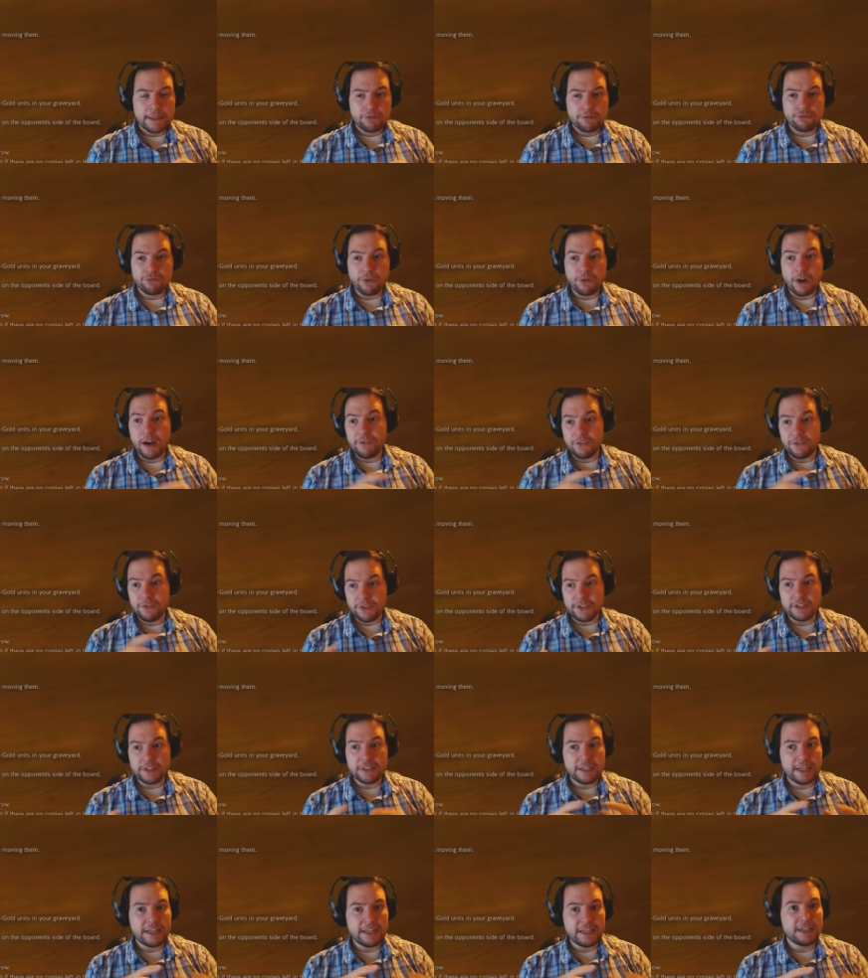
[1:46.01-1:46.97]
rather
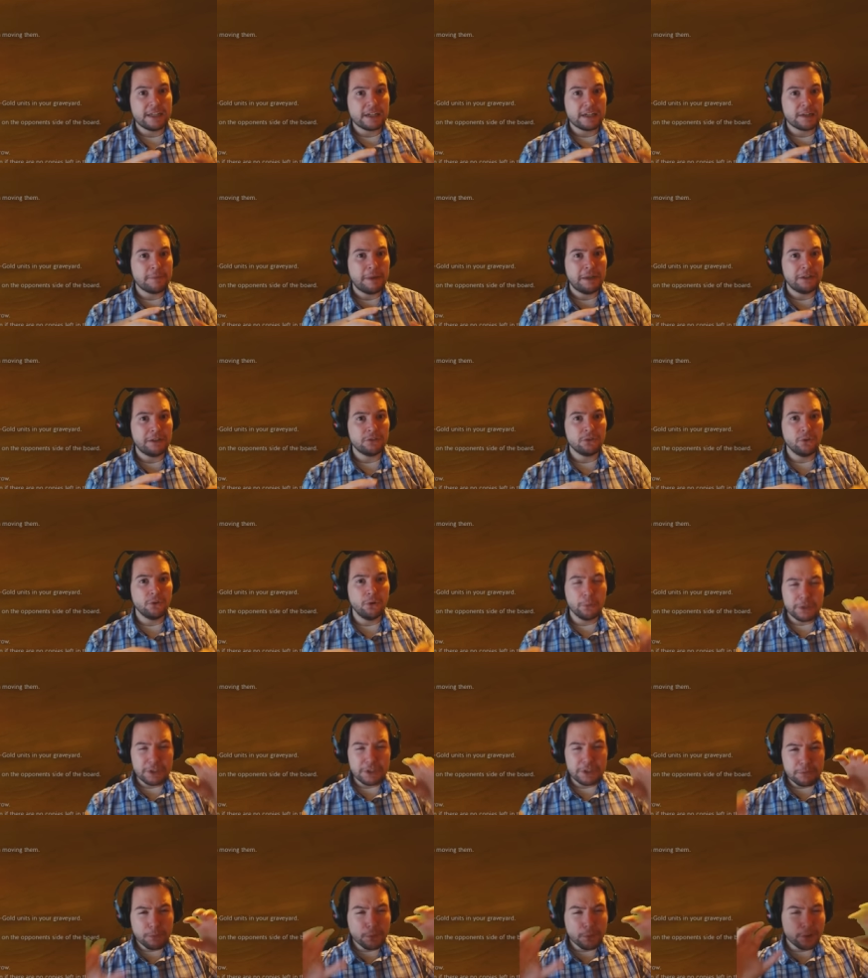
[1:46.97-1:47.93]
than taking a Commander's Horn,
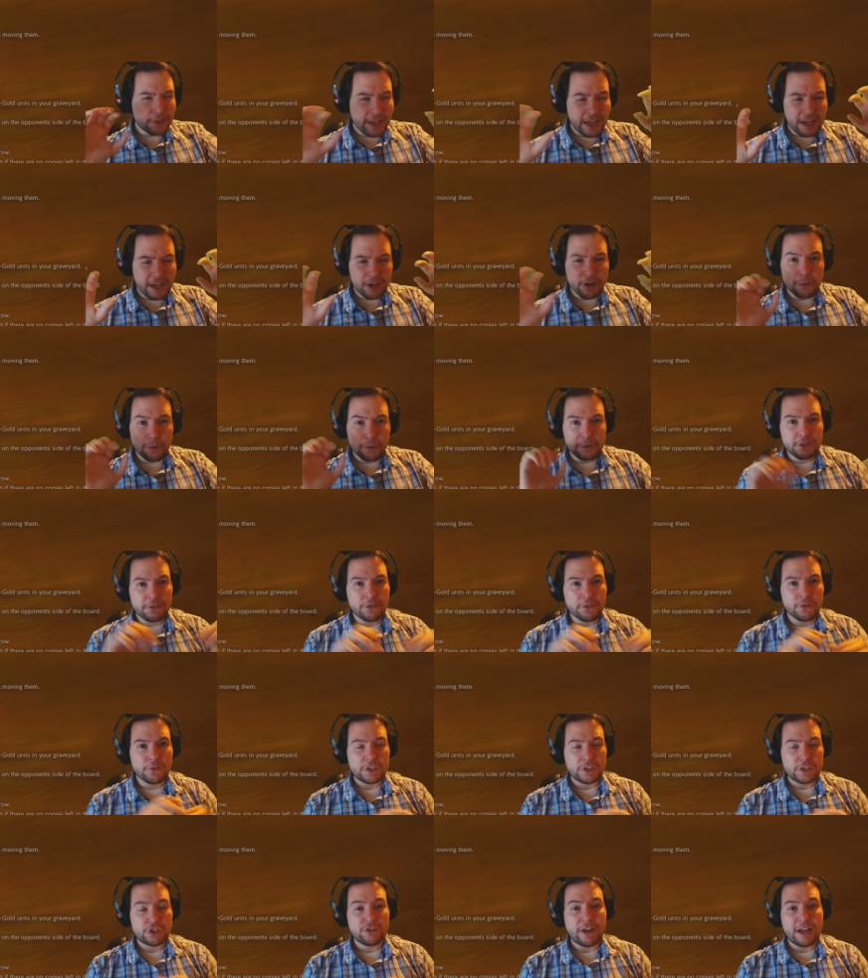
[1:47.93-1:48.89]
which would get a couple of
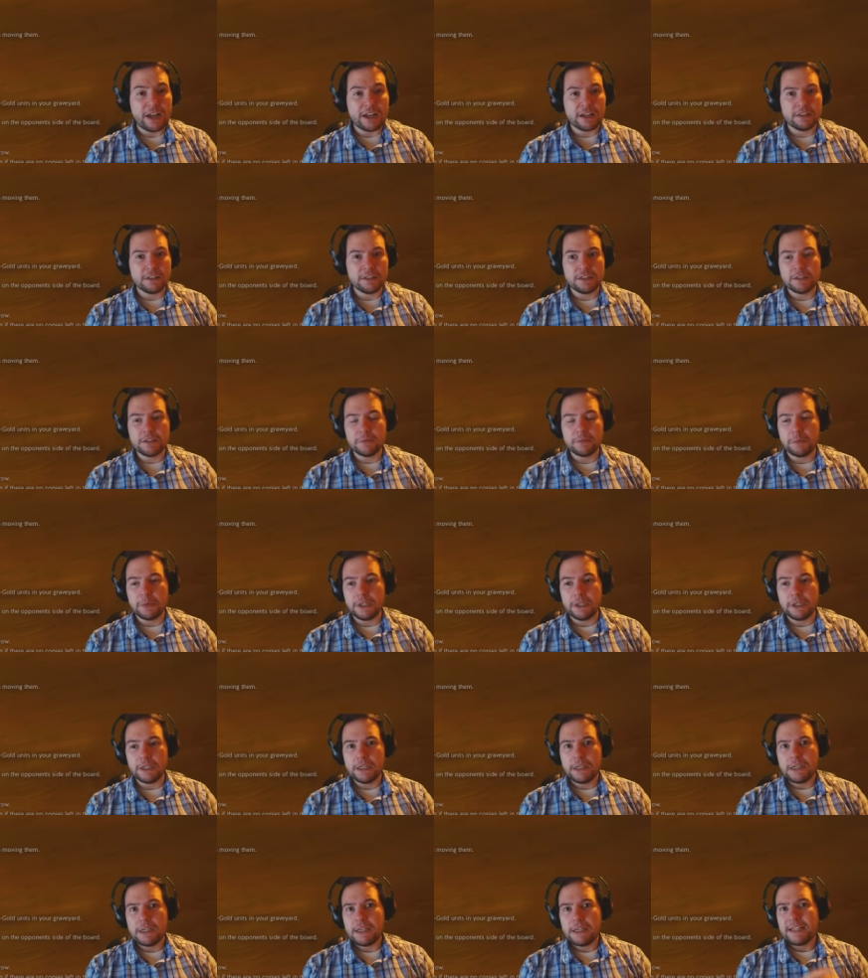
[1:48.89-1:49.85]
other stragglers,
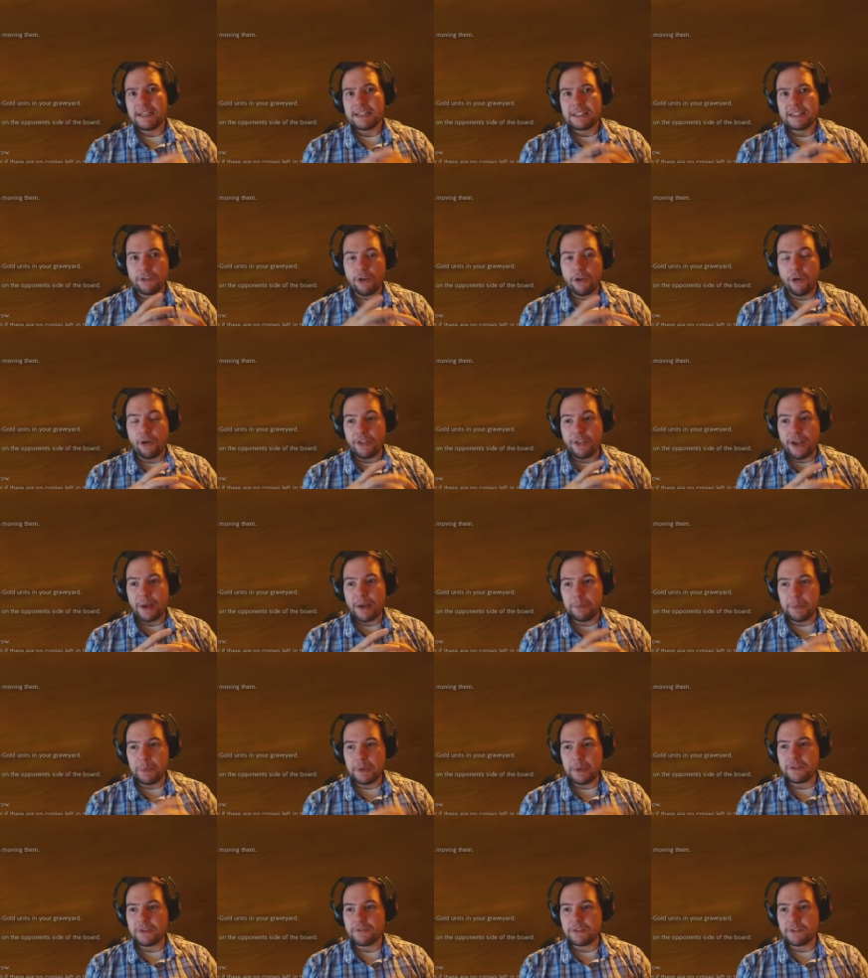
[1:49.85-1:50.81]
but it's not that
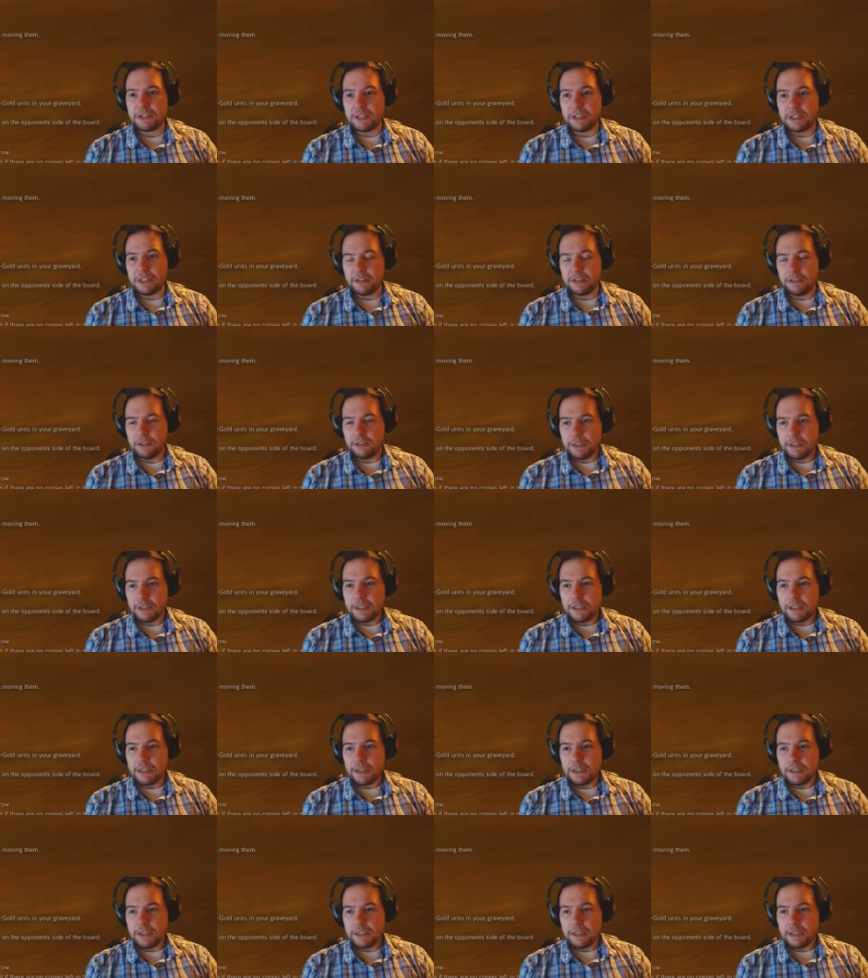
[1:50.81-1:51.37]
big of a deal.